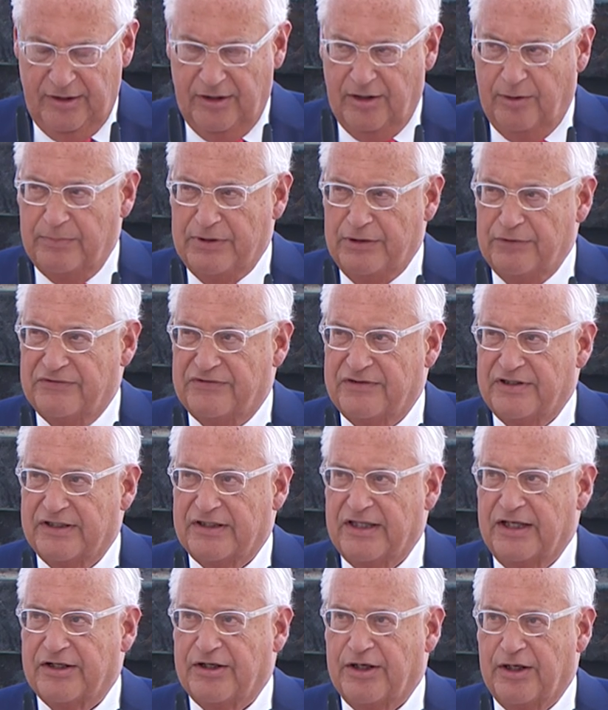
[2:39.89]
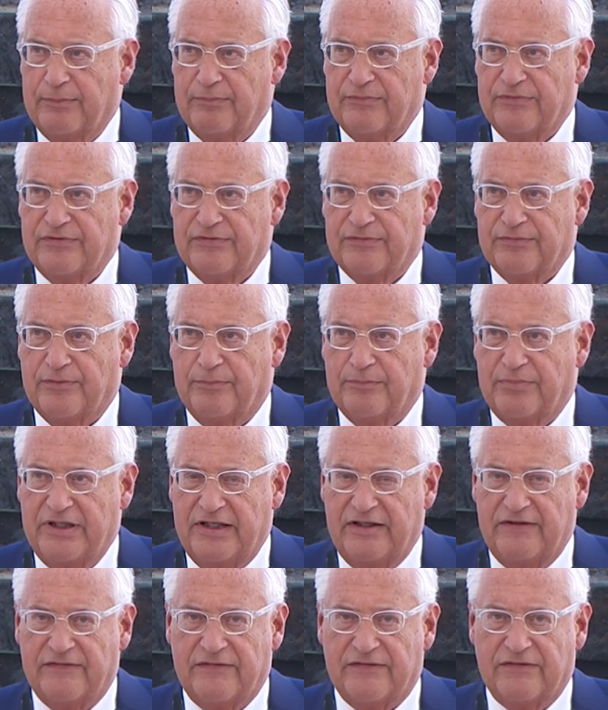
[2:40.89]
a music that comes from
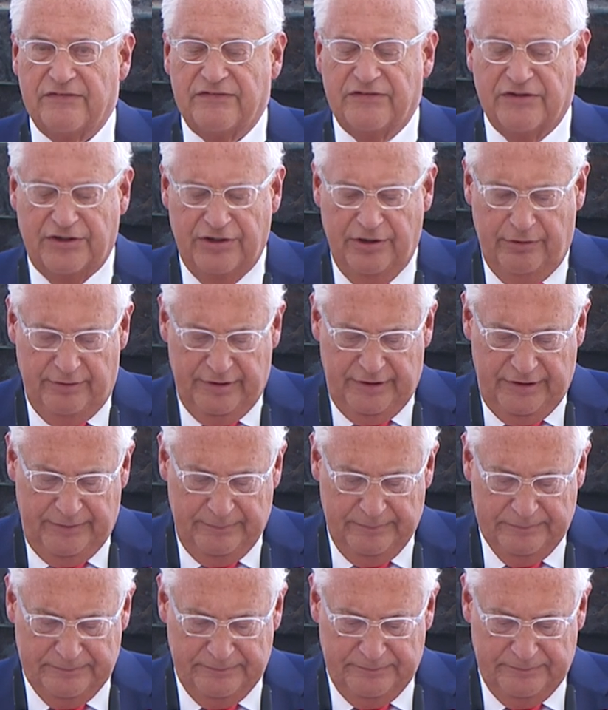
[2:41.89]
peace and security,